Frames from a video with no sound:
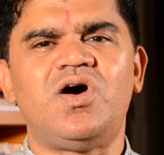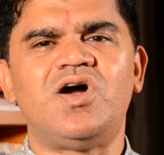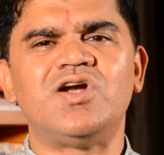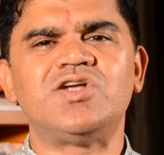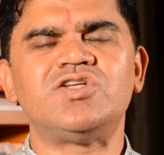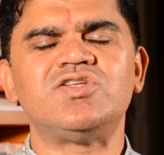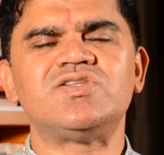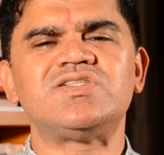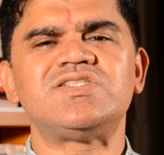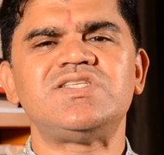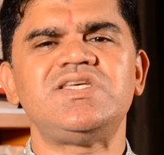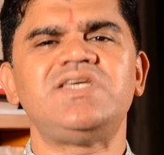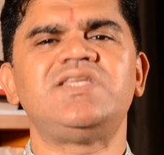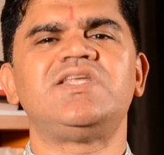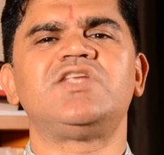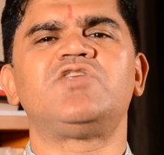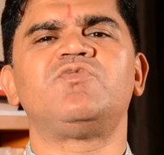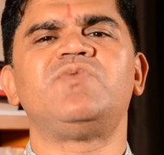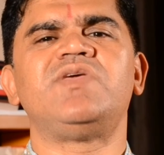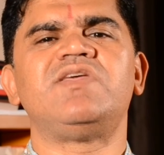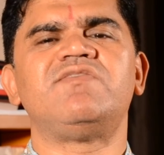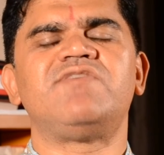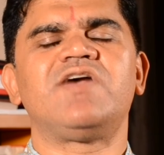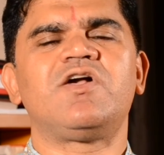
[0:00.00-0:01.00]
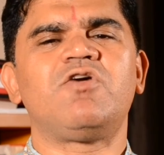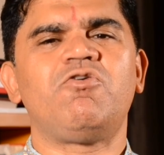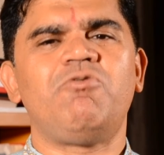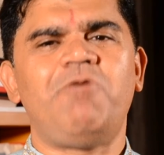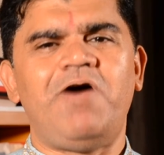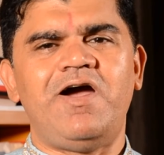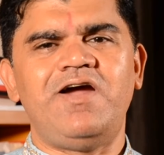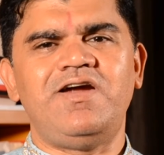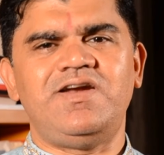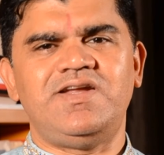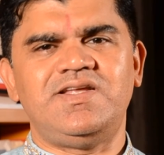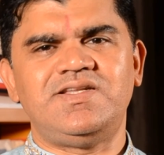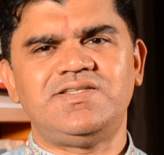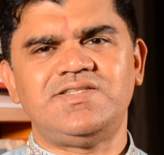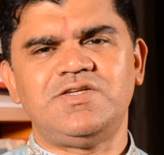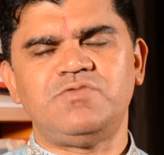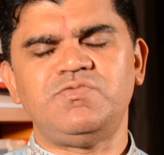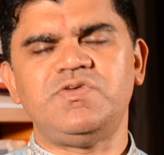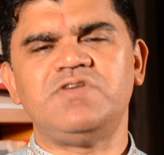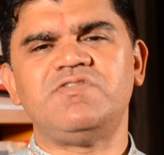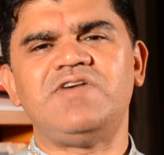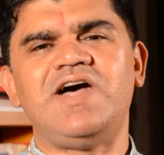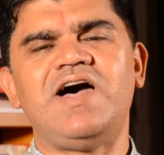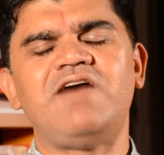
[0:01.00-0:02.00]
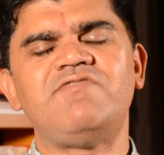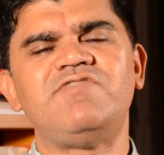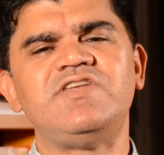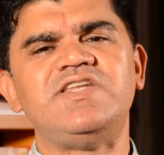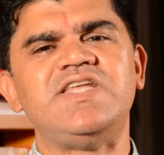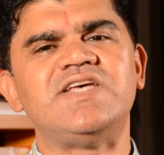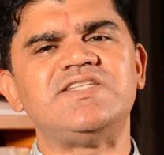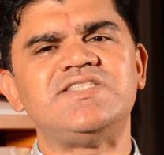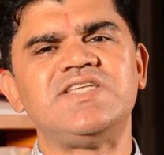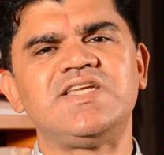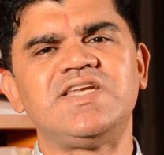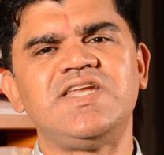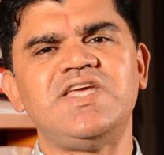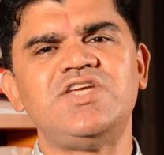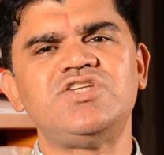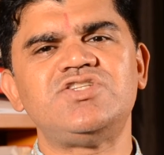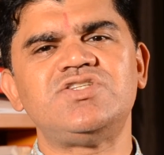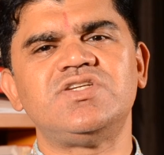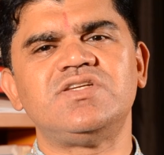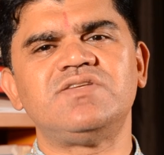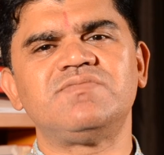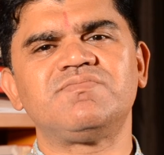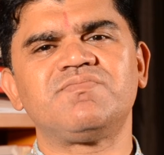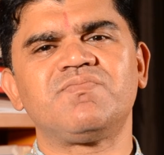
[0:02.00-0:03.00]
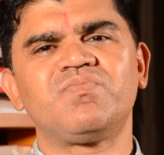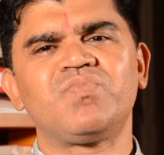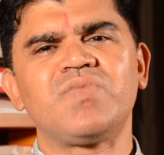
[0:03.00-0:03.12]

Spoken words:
or to say that we have acquired it and we have a designation,